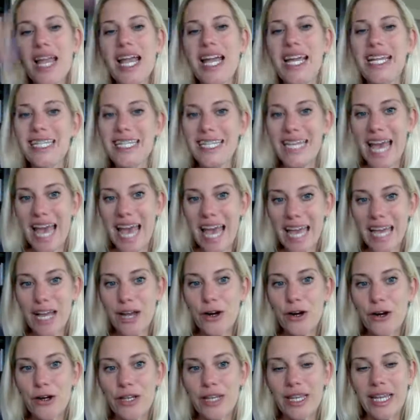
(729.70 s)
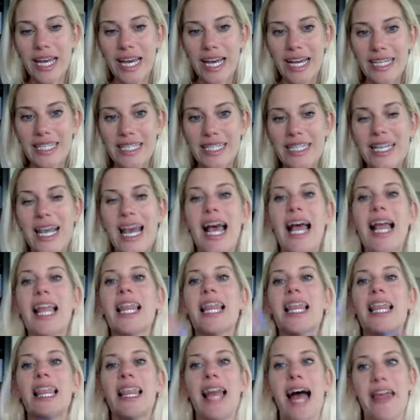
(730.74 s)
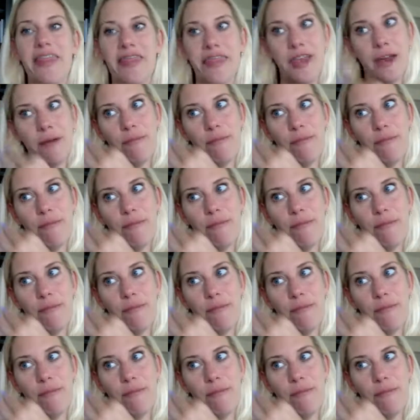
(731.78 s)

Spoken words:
and take her list, let